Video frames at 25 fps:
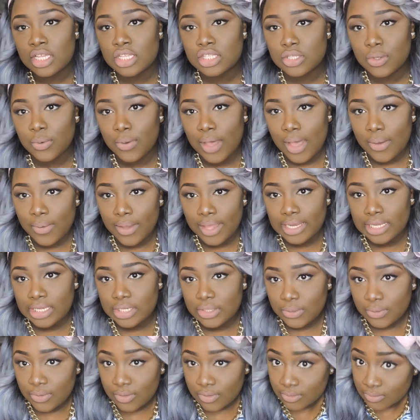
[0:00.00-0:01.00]
So how I
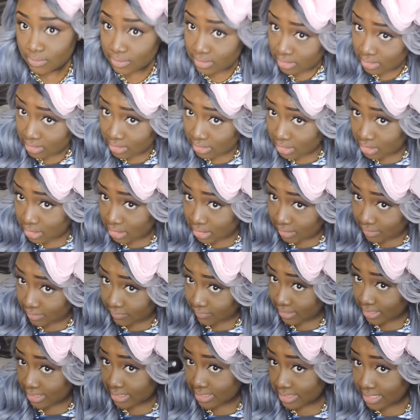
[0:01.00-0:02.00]
do to
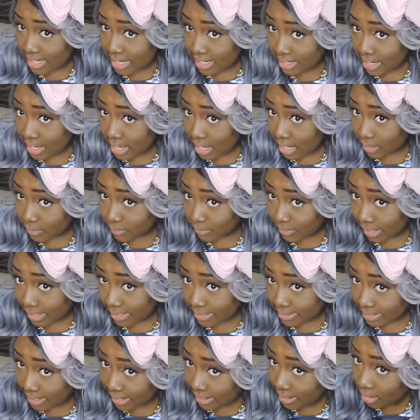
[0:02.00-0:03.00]
achieve it, it's not hot
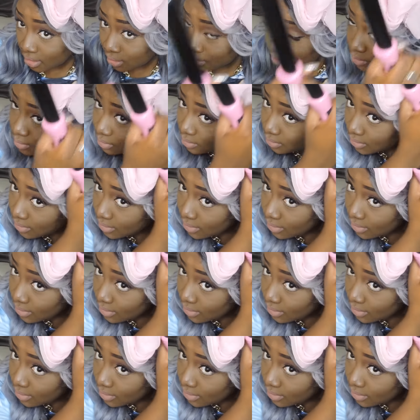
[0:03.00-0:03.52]
right now,